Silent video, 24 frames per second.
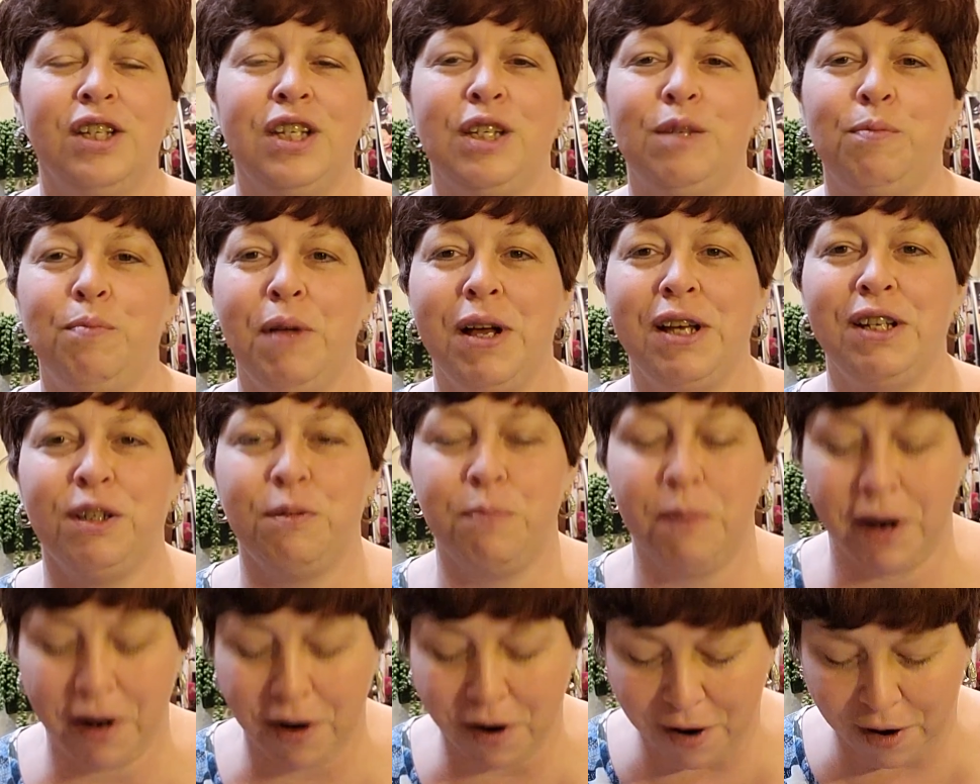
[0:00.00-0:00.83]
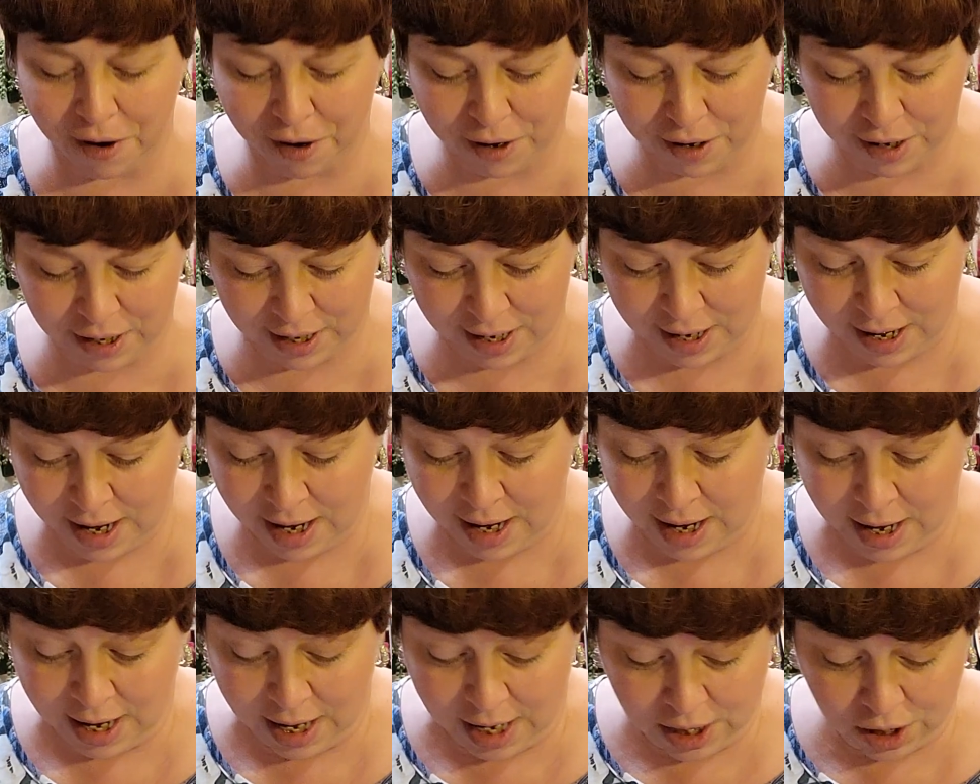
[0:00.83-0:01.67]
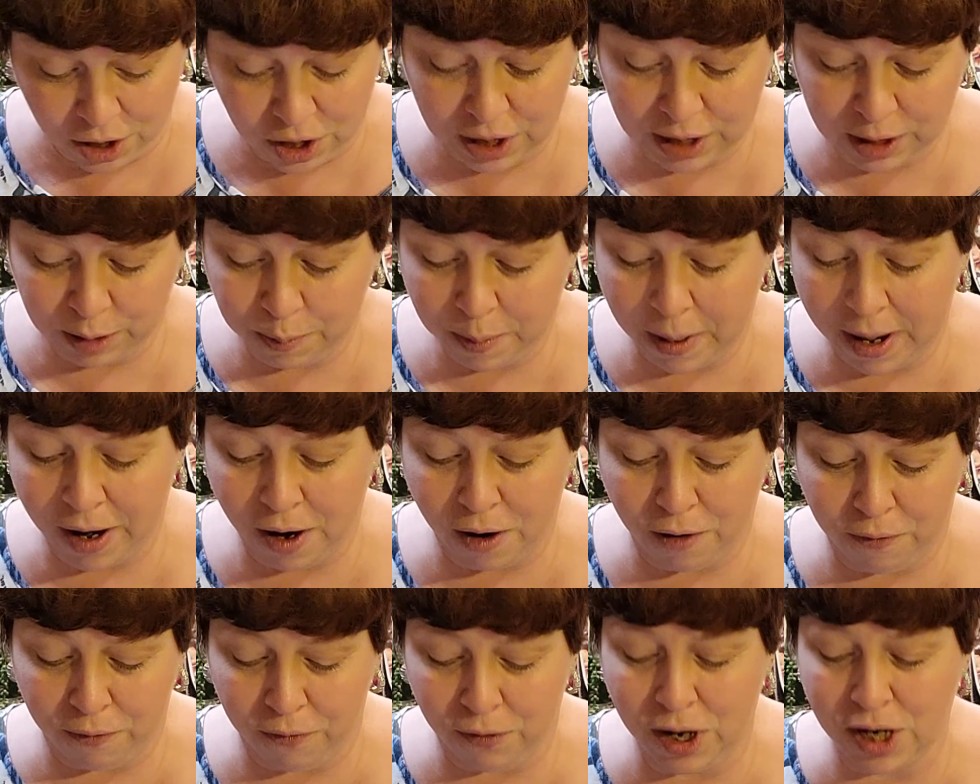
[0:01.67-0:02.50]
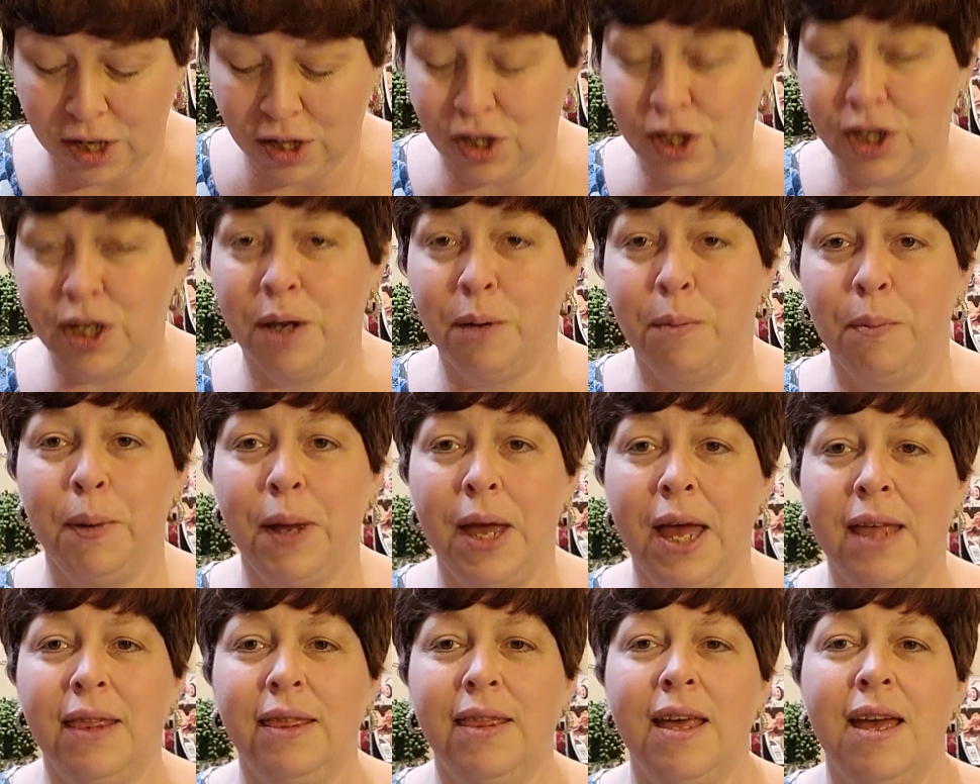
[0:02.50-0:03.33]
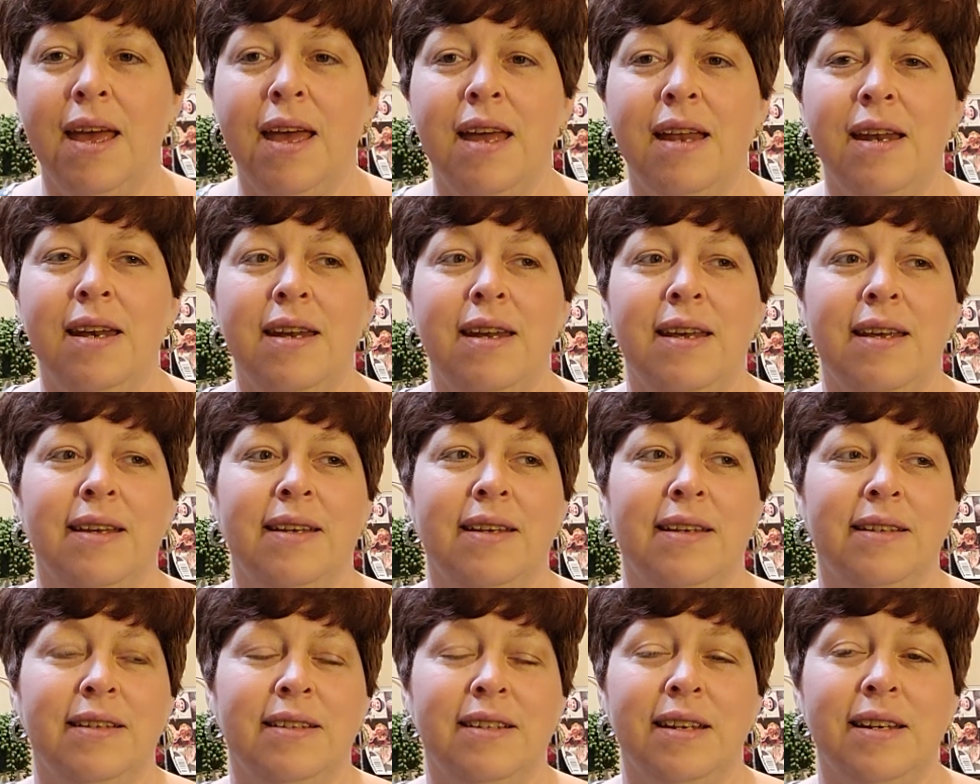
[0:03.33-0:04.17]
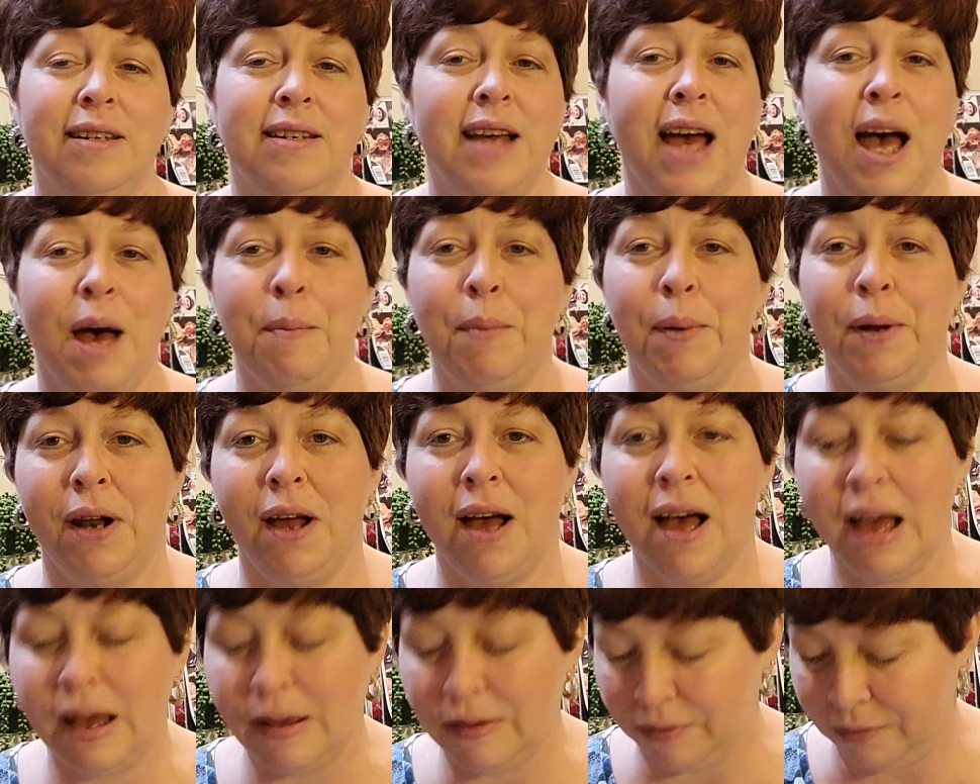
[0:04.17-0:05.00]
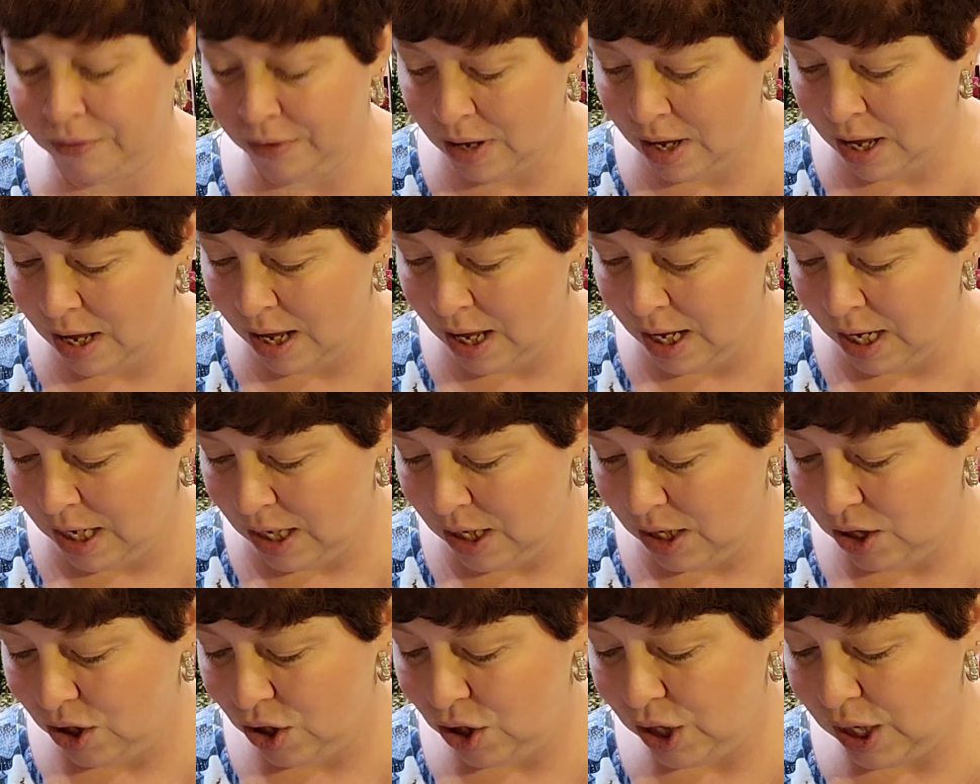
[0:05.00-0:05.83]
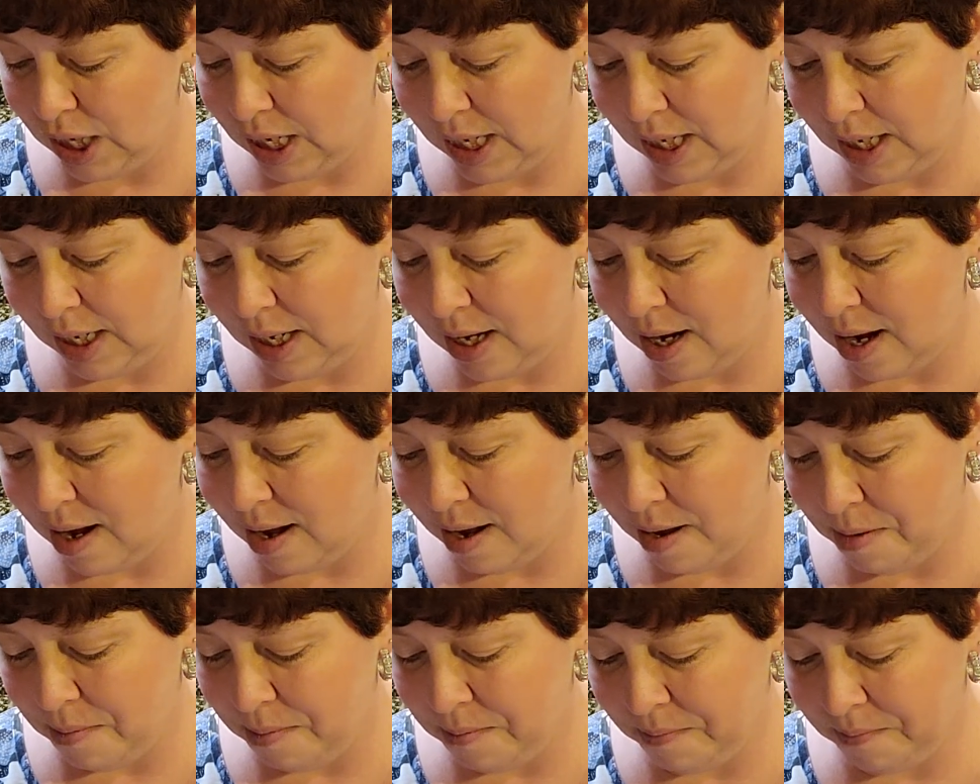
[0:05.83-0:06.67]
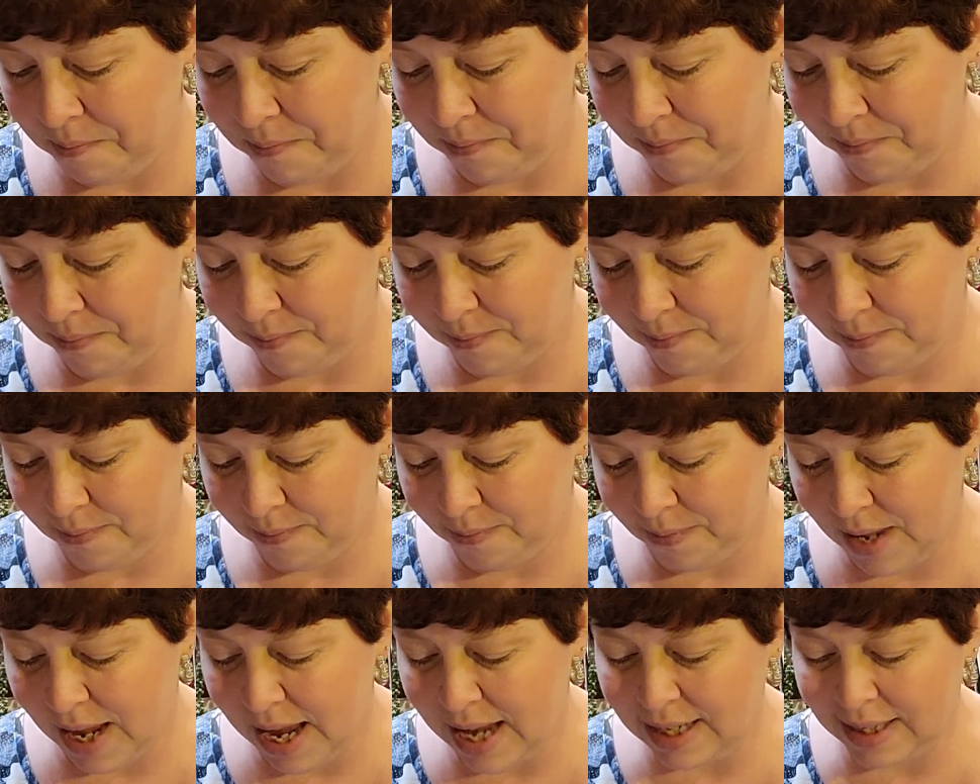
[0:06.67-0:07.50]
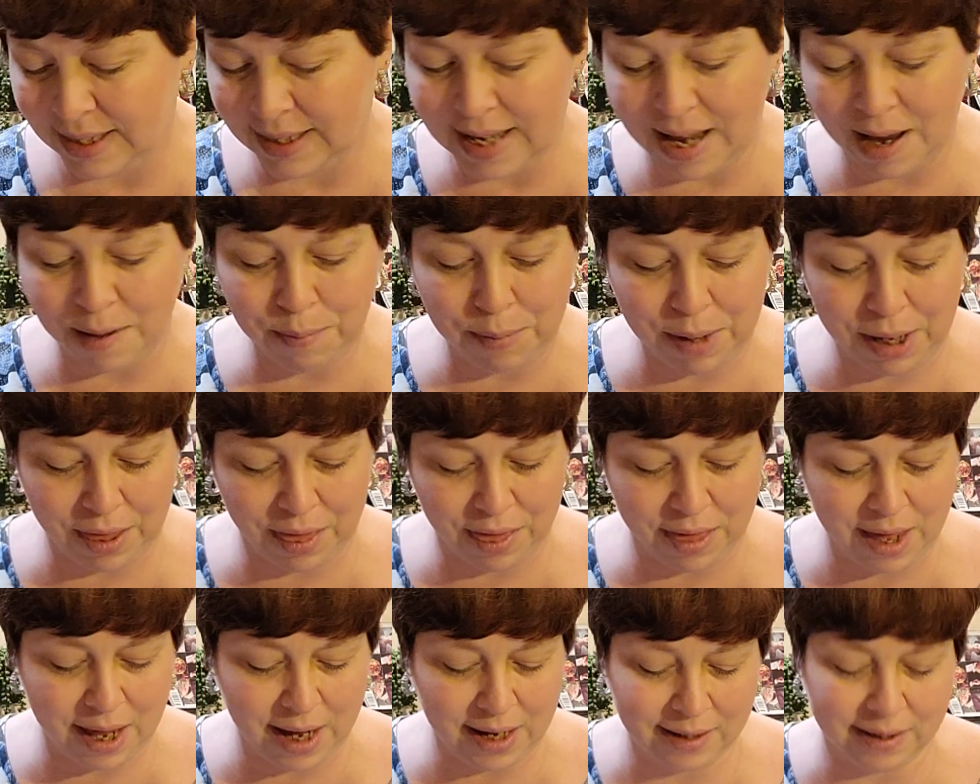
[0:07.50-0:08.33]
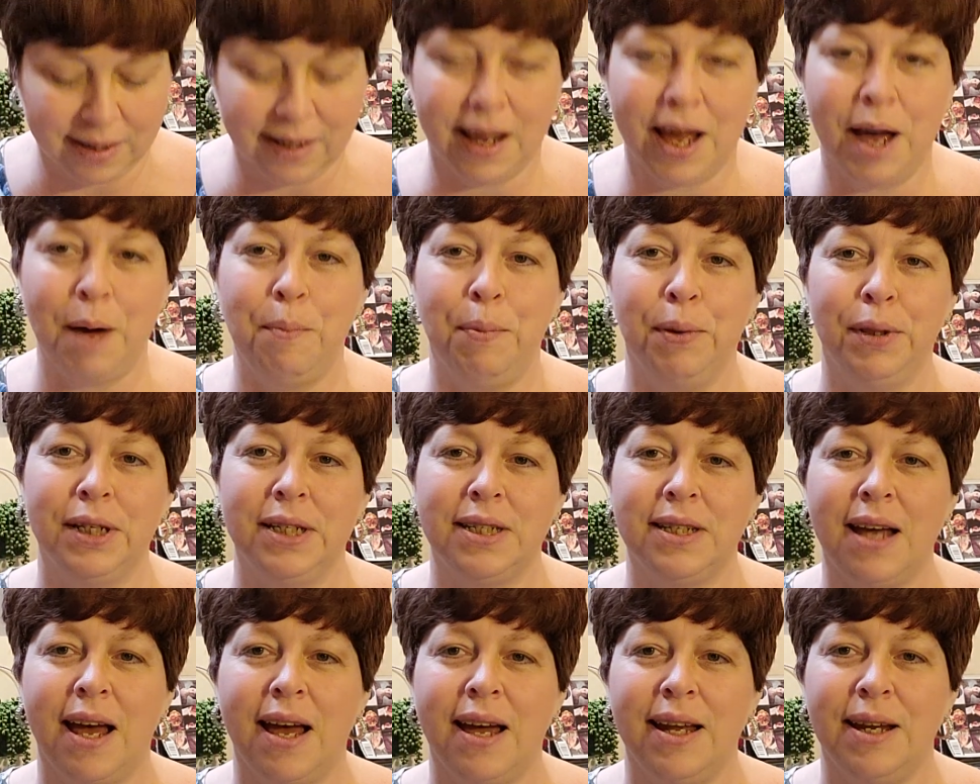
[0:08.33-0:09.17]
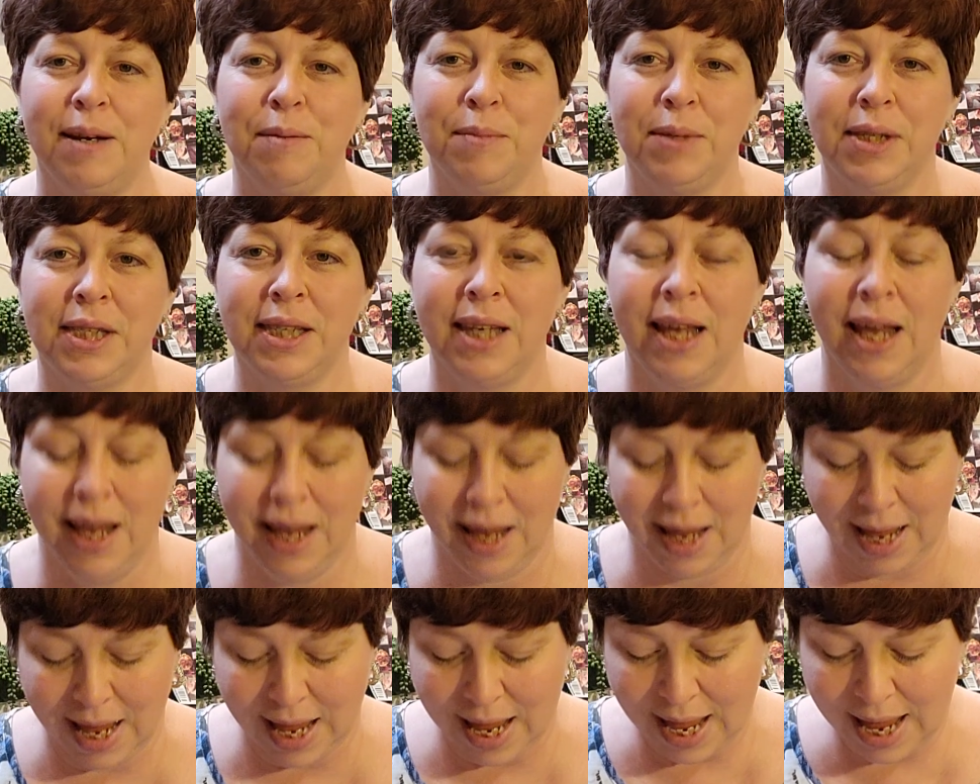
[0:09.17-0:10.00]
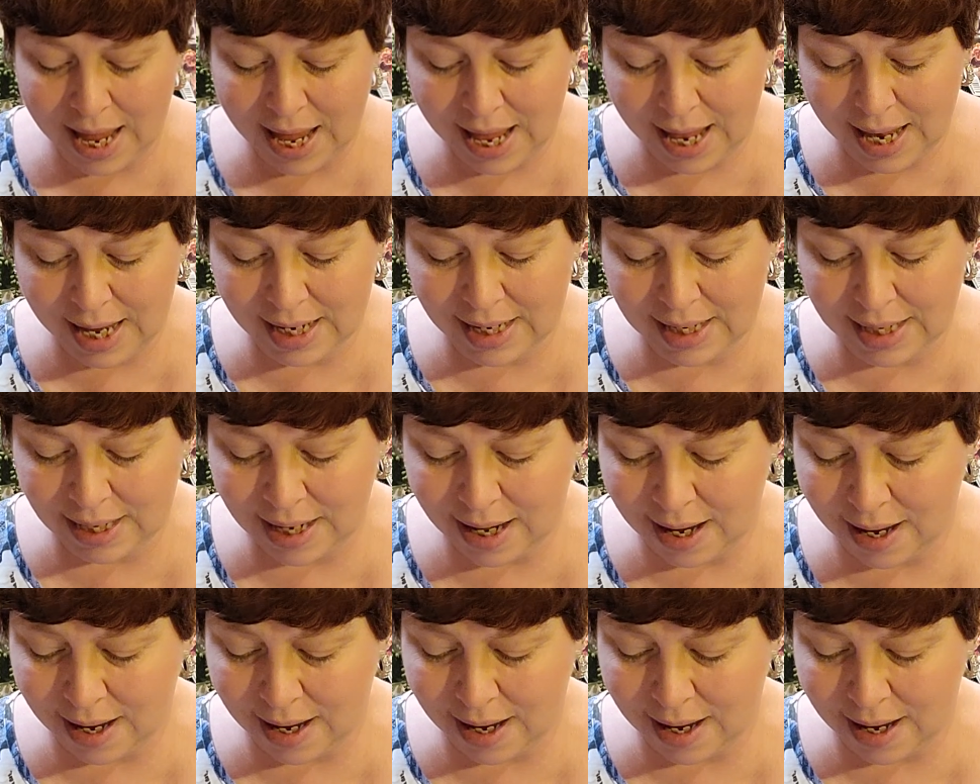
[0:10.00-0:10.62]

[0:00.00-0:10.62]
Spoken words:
blessed my heart just by our friendship. And then to top it off, she has sent me things a couple of times. And